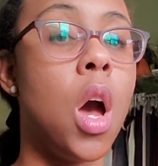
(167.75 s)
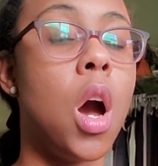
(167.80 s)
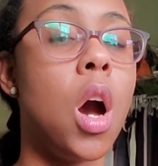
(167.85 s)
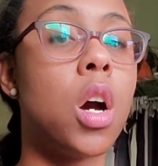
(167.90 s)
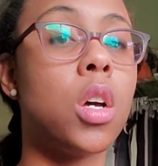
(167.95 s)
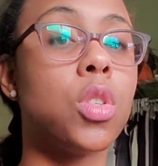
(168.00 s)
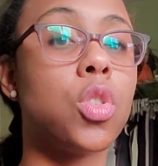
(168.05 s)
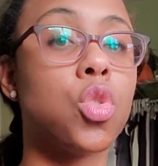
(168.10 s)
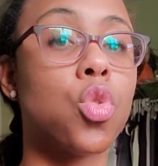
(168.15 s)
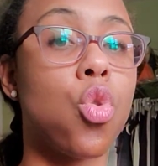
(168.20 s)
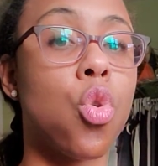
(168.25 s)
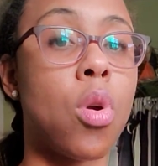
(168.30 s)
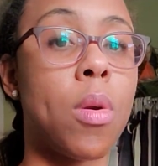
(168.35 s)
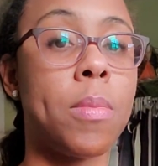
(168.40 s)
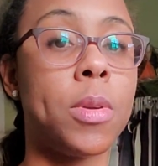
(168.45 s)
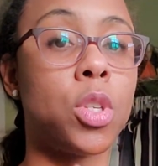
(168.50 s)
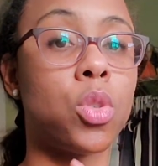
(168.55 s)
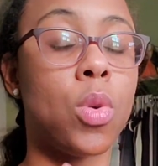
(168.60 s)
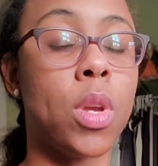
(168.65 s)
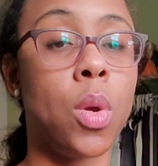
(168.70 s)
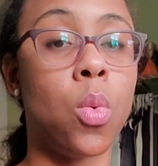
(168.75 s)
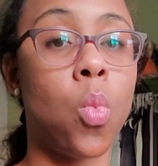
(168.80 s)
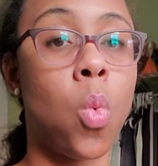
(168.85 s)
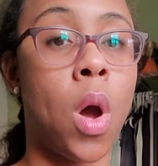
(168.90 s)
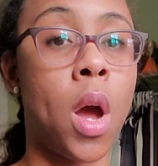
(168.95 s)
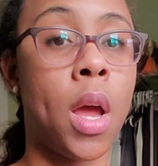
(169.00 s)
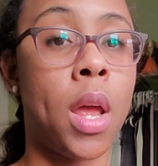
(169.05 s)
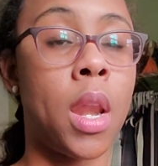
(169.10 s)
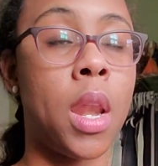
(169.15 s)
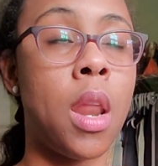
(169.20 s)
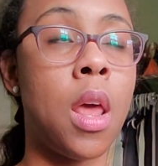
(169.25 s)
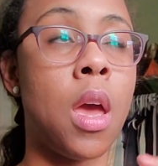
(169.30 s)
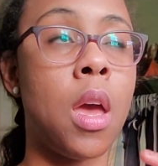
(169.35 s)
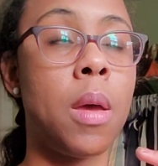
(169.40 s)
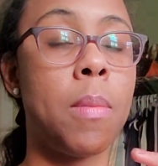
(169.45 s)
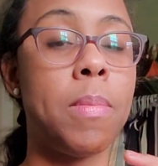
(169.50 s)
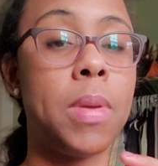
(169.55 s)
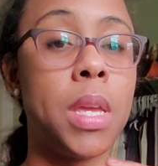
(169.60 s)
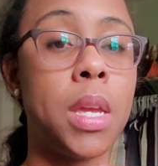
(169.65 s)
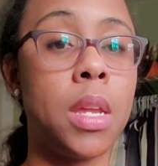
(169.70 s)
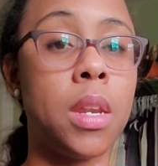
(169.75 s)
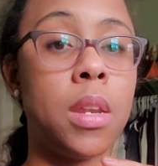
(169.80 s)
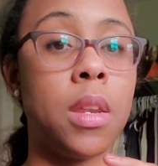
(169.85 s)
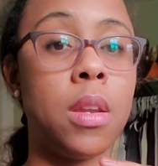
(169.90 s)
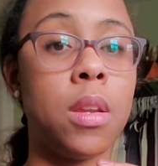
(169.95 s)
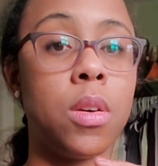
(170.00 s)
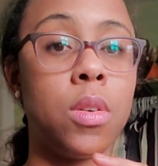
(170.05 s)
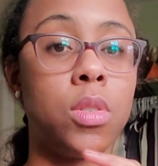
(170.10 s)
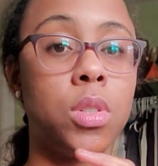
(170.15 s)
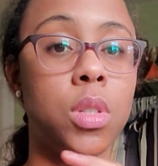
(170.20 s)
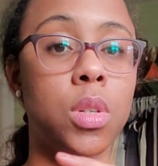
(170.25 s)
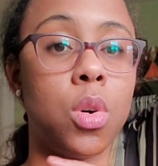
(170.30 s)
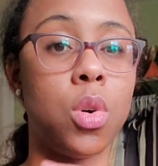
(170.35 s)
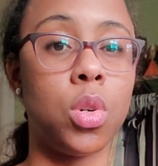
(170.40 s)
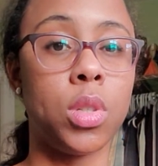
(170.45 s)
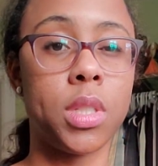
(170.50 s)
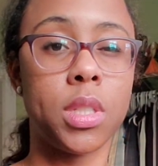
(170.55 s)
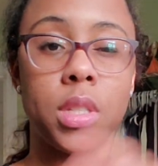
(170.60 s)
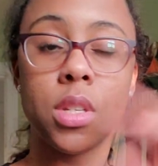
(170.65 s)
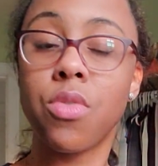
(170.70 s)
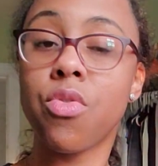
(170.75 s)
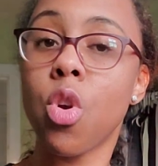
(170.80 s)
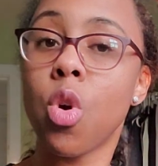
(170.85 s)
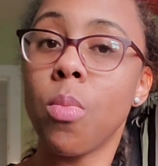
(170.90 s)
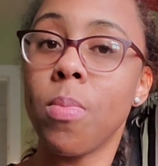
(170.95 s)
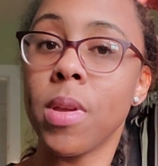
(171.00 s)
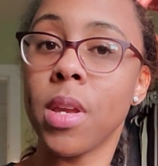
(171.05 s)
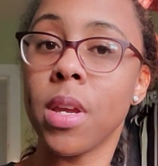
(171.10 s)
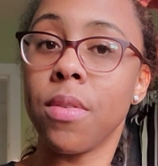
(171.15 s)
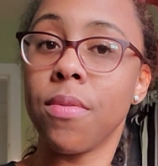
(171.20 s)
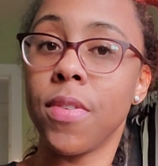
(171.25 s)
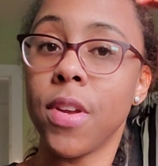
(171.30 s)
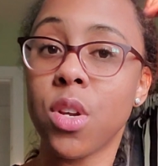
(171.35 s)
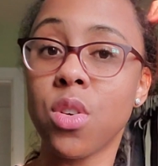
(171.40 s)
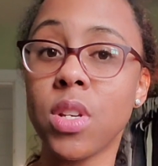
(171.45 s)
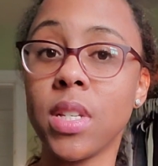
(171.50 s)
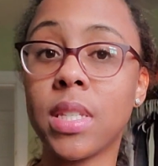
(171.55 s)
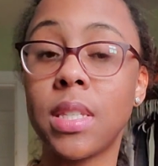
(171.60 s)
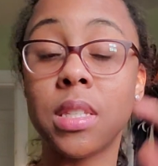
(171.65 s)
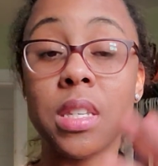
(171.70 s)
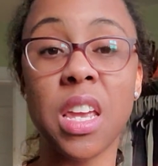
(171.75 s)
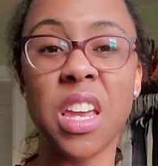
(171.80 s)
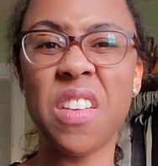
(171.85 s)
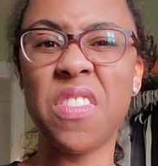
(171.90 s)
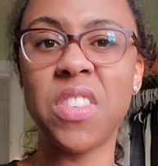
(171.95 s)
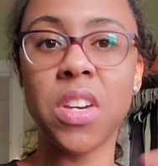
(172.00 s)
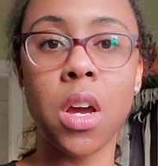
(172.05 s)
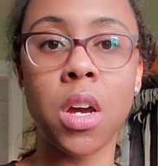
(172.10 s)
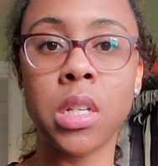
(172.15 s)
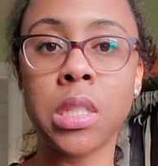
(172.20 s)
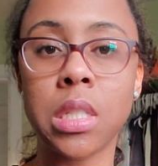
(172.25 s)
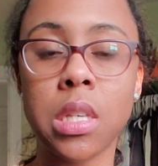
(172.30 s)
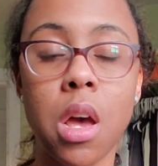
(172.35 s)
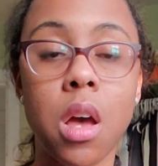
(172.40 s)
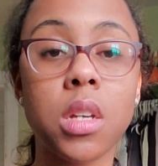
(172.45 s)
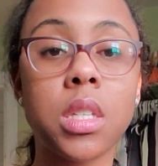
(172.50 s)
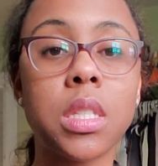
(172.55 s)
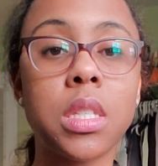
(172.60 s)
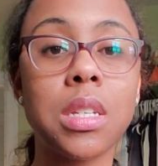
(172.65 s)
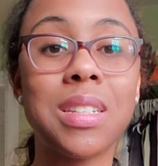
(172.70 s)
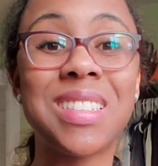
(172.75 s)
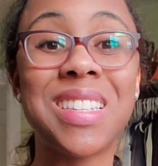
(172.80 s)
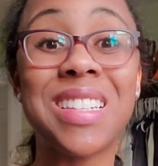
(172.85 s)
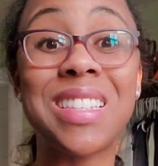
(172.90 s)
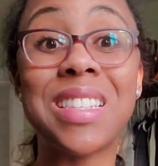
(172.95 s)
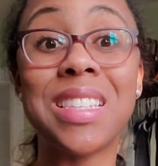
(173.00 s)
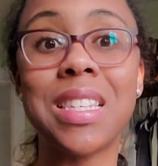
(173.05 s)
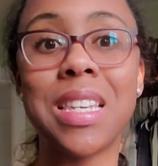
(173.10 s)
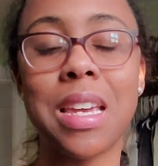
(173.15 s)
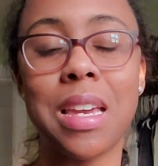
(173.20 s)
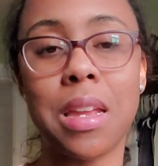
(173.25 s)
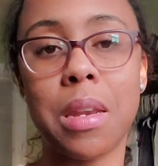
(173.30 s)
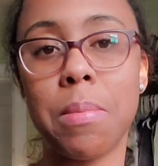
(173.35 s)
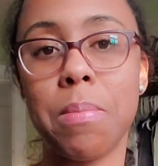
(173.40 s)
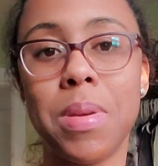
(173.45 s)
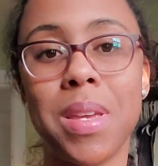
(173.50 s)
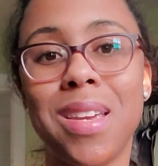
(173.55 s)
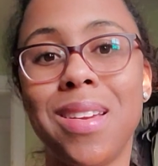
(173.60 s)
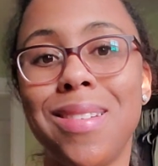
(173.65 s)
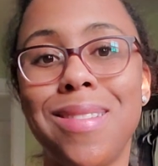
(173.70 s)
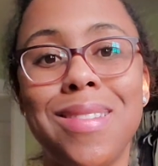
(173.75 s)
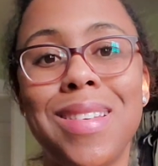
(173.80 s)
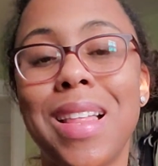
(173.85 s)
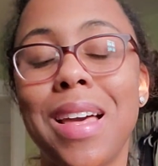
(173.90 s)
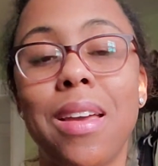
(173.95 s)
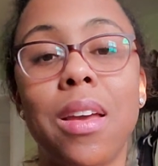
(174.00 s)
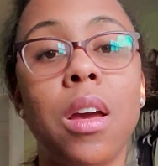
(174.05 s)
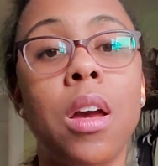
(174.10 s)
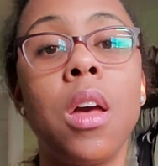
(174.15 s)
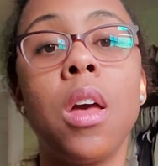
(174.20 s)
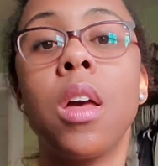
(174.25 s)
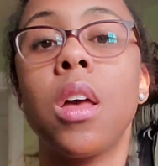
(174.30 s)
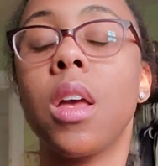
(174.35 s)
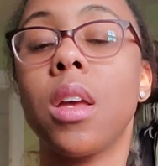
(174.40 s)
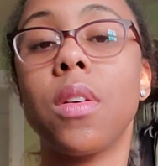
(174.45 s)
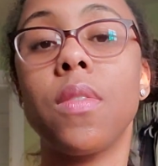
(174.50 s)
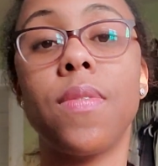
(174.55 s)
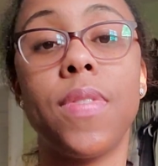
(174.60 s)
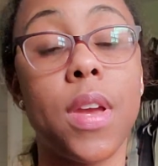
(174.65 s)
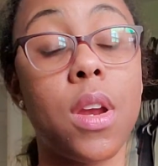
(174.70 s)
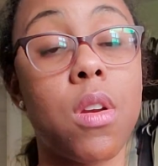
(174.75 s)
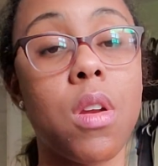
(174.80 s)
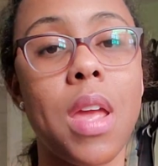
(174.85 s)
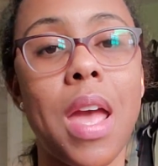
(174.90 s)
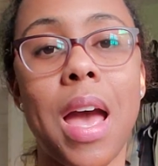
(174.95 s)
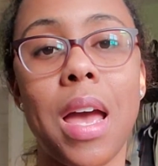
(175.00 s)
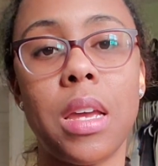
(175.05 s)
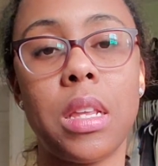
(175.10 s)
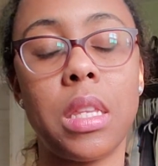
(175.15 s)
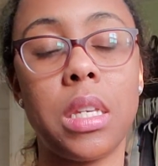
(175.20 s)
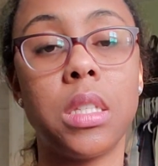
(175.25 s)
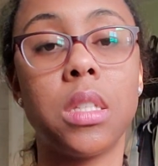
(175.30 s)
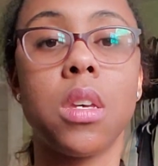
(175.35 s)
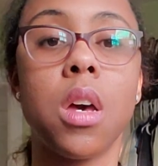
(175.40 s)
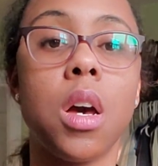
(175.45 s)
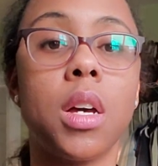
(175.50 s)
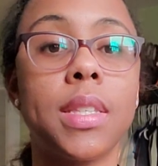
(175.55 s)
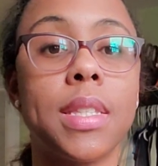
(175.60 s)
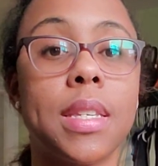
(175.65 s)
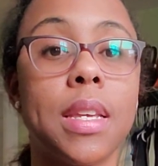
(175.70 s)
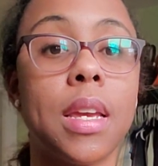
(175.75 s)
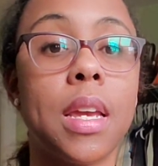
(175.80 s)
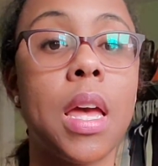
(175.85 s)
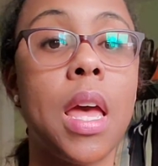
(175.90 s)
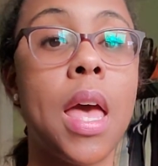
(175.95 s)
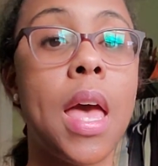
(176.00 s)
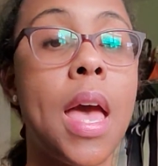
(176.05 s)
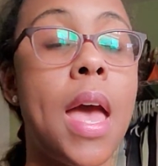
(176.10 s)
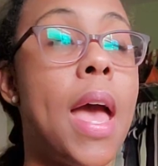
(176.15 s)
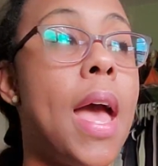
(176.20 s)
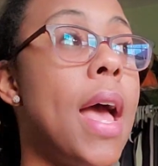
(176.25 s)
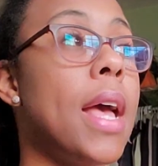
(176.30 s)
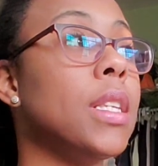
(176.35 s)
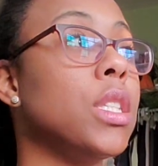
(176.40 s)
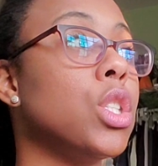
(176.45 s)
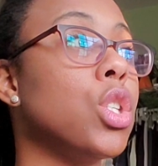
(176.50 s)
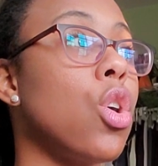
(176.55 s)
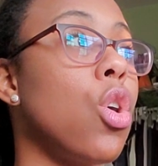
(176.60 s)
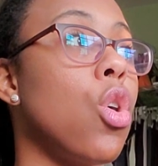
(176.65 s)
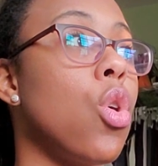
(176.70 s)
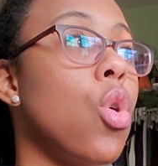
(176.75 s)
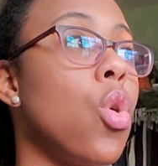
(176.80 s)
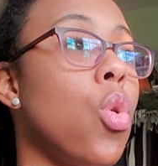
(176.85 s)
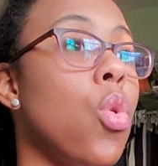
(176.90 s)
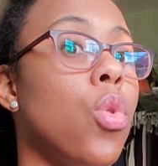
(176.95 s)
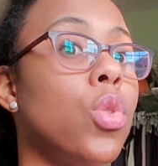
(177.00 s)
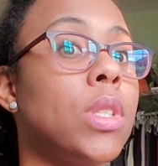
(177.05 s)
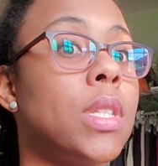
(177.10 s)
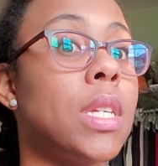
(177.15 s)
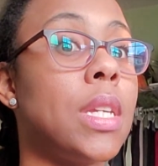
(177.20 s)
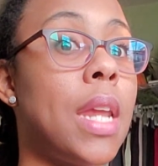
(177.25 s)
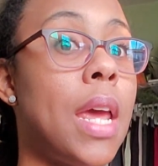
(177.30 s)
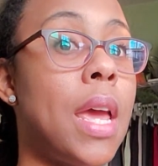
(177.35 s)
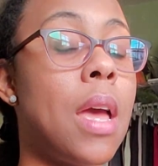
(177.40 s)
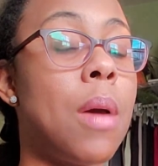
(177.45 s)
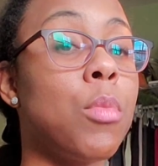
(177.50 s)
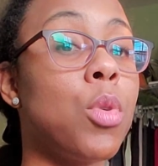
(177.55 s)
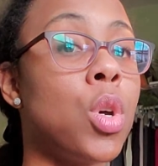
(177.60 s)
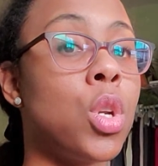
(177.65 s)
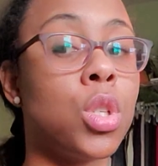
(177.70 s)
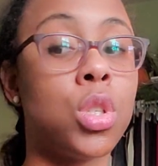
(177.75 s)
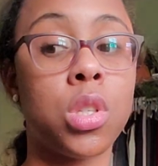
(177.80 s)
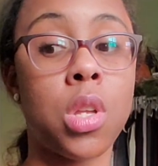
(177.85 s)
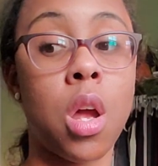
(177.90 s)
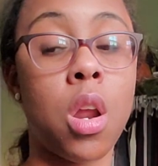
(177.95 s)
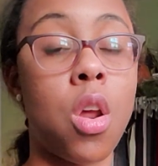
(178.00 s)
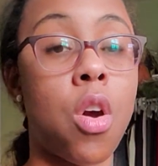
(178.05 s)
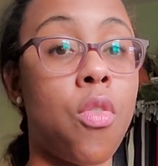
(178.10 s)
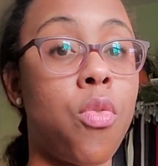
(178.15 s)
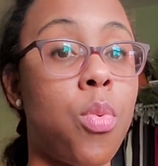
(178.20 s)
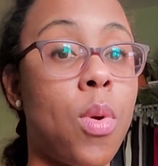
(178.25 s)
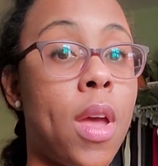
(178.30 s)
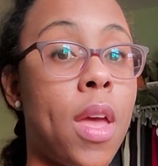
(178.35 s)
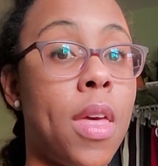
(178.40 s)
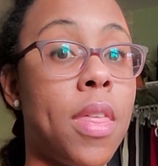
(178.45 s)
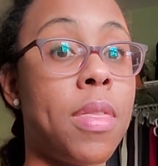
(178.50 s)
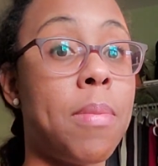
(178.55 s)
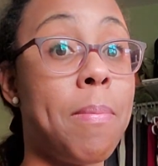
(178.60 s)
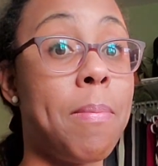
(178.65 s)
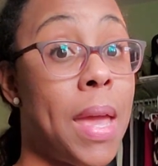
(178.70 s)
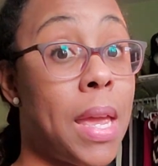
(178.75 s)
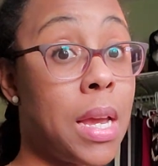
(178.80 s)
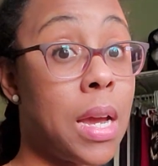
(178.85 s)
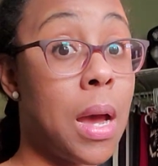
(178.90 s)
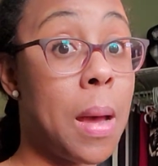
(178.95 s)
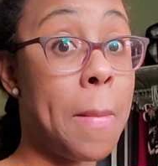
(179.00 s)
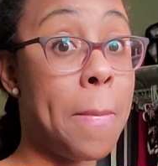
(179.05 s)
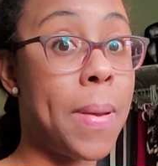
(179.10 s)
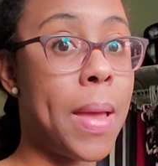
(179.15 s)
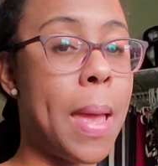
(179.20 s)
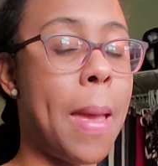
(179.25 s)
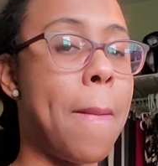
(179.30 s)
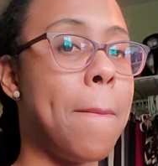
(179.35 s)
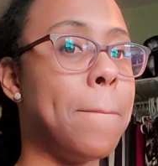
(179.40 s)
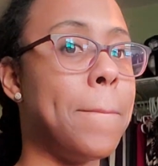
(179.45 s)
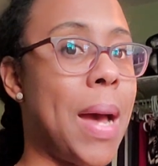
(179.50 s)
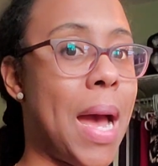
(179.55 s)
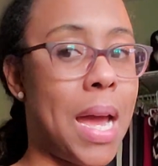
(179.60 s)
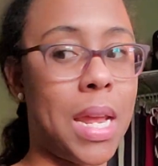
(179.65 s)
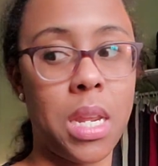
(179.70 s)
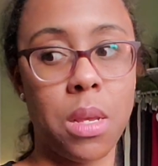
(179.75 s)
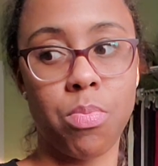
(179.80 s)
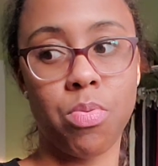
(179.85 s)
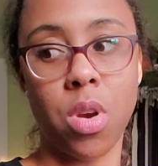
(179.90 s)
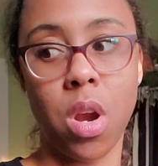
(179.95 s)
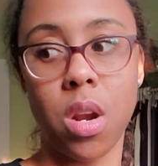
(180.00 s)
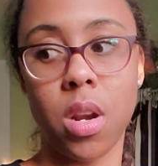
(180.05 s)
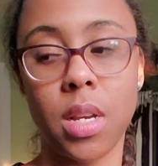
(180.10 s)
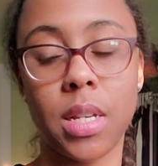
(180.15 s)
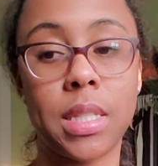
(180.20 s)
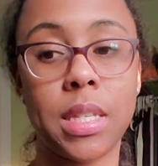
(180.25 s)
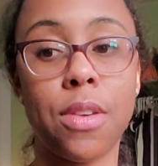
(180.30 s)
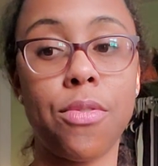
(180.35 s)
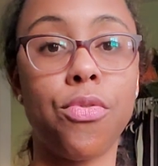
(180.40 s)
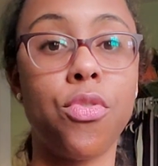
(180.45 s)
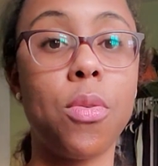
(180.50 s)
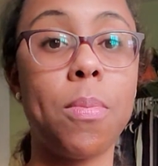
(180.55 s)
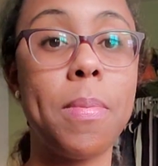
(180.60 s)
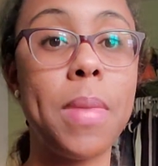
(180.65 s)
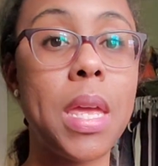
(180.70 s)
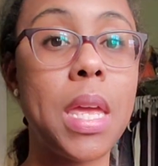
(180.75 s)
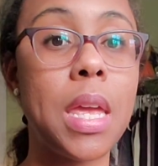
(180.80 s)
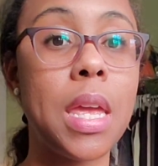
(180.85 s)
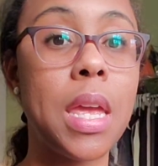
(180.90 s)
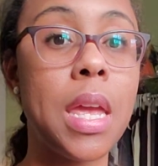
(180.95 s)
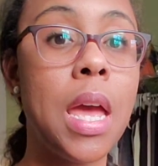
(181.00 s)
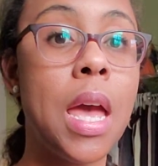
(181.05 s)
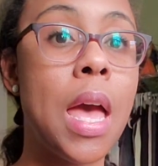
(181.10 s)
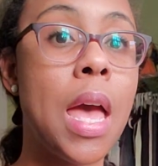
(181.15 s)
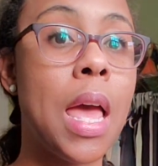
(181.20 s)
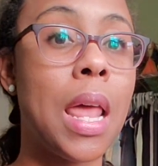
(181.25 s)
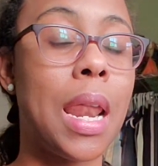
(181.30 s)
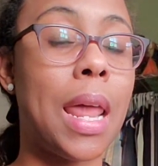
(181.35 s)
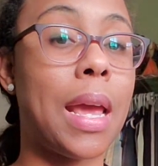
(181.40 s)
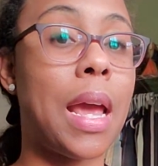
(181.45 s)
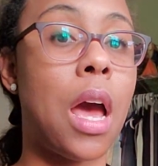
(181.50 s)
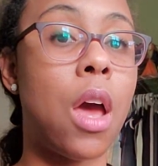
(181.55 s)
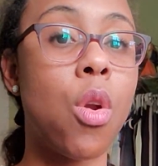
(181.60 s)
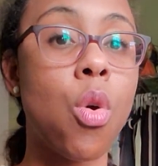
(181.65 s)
a score between 1 being, oh, 0 being very safe, non-toxic, to 10 being like very highly toxic. And so today I'm going to start off with makeup and body products. And for me, like, I